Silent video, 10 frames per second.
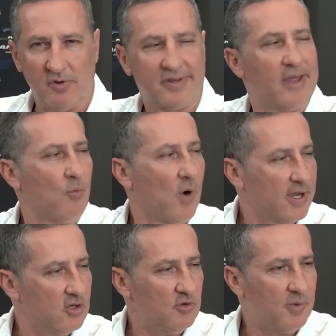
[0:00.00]
say, why
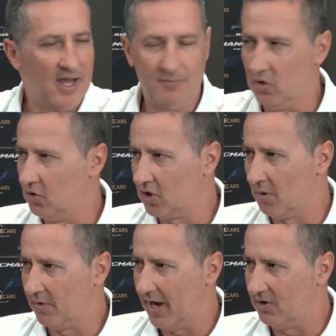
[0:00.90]
did you buy a
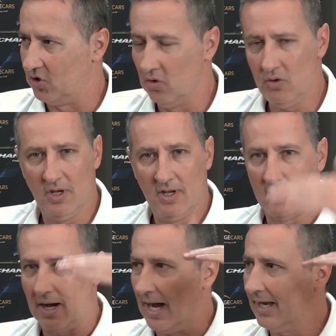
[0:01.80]
Peugeot brand new?
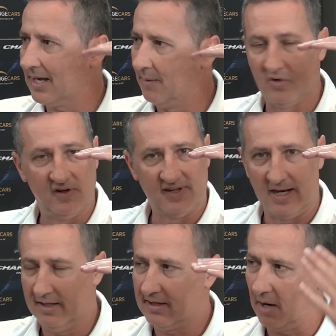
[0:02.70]
I come to sell
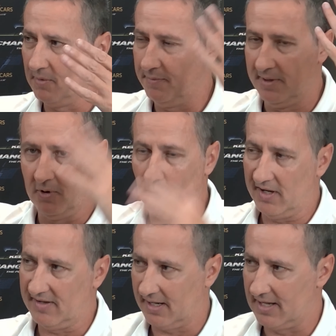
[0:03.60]
it. How many people
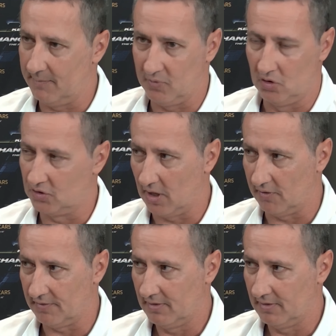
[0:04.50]
want second-hand Peugeots?